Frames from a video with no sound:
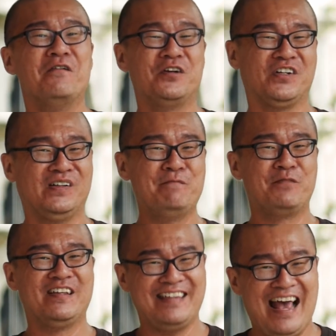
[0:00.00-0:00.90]
which
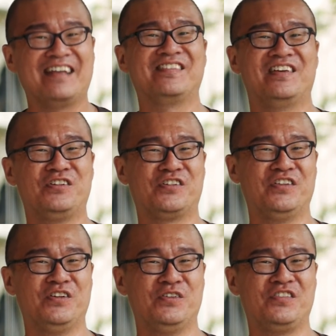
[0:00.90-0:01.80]
Olympus has
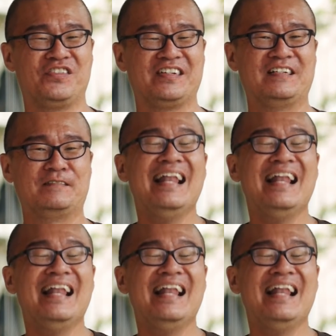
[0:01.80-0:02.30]
introduced.